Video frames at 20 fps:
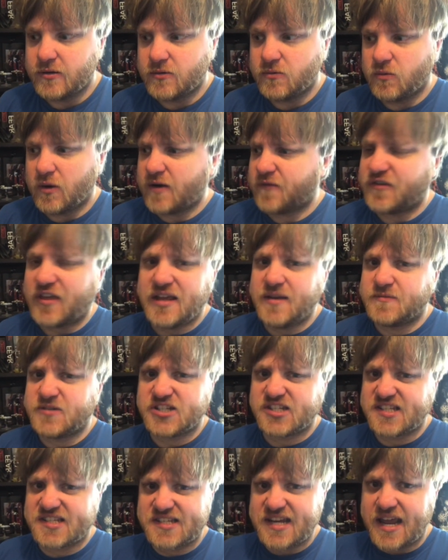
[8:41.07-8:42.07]
What if they
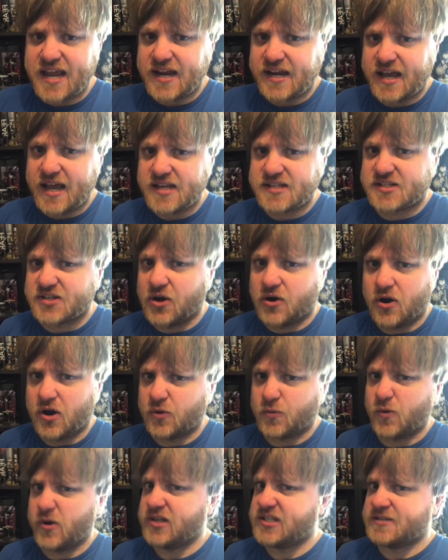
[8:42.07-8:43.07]
just stay at
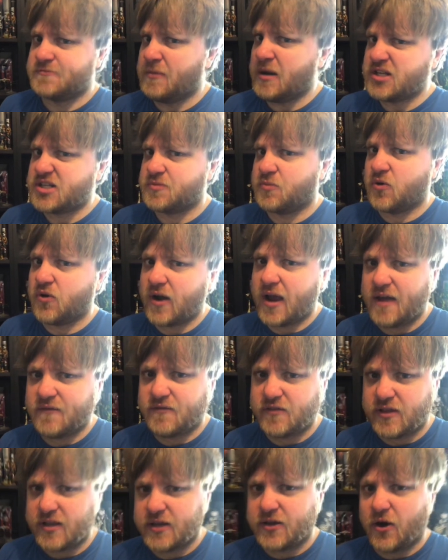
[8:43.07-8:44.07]
Asgard, where it's much more
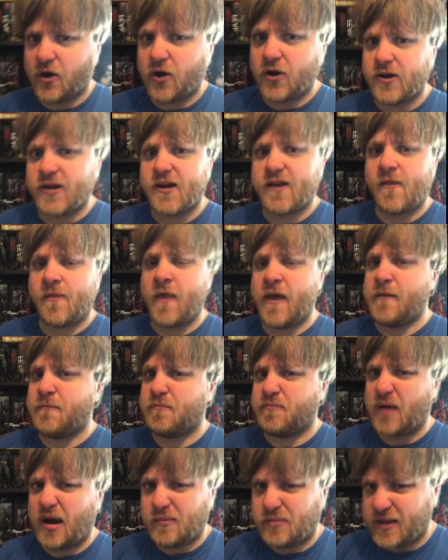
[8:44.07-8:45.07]
heavily guarded and they
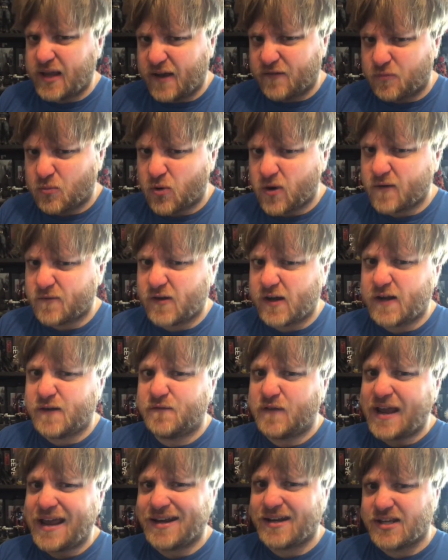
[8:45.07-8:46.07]
probably have more of an
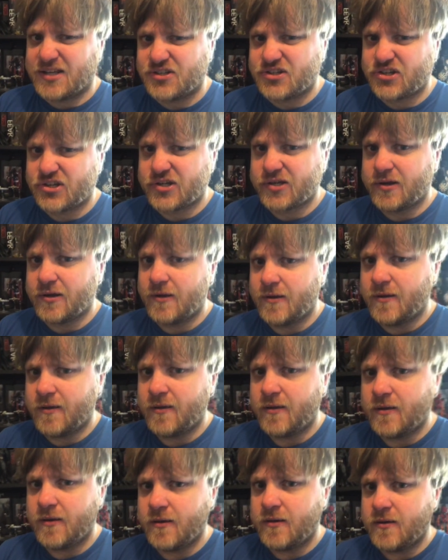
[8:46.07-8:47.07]
advantage?
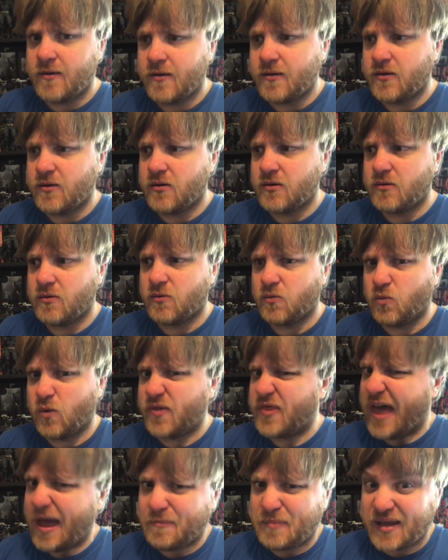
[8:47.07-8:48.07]
Would
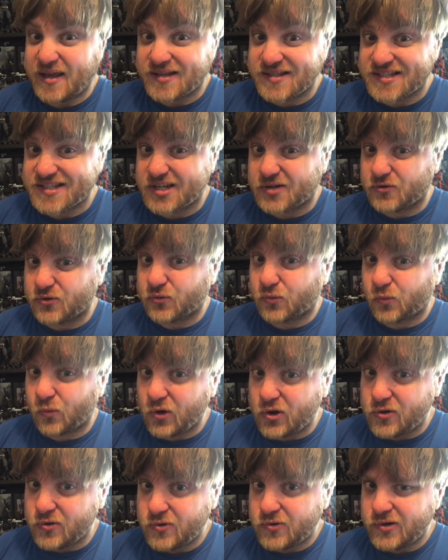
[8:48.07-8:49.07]
that be considered
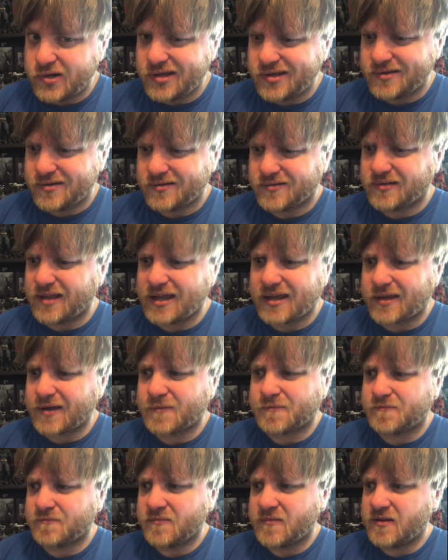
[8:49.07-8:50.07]
rude? Like,
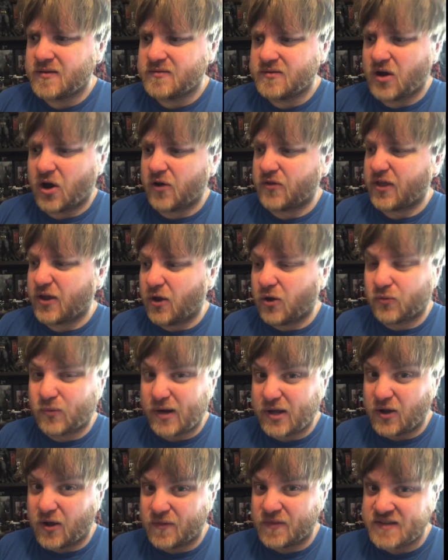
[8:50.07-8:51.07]
are they
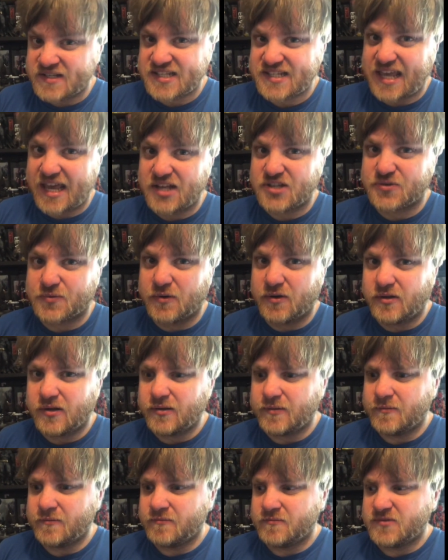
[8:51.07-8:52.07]
already on the
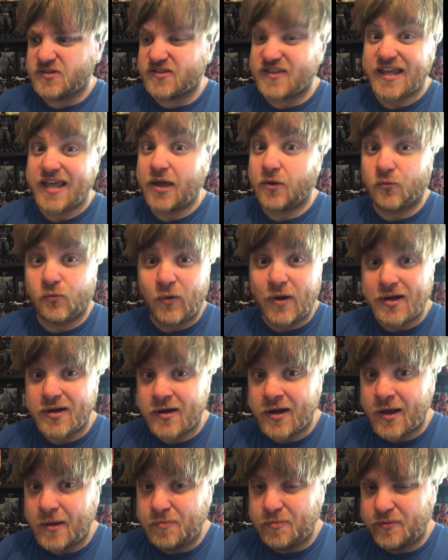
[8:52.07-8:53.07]
schedule? Do they get written
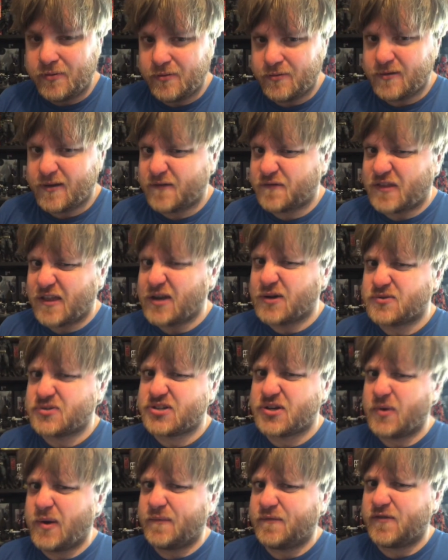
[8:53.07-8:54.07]
up if they don't
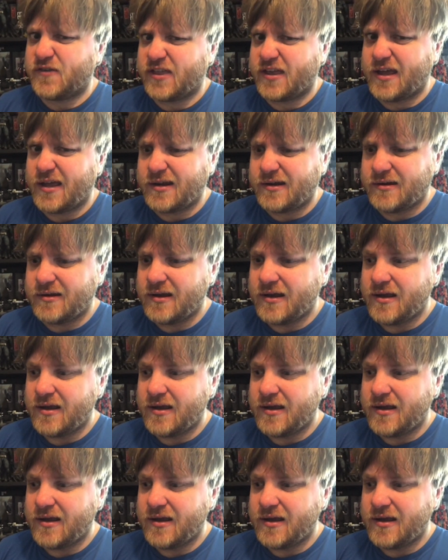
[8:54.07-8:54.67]
show up for that?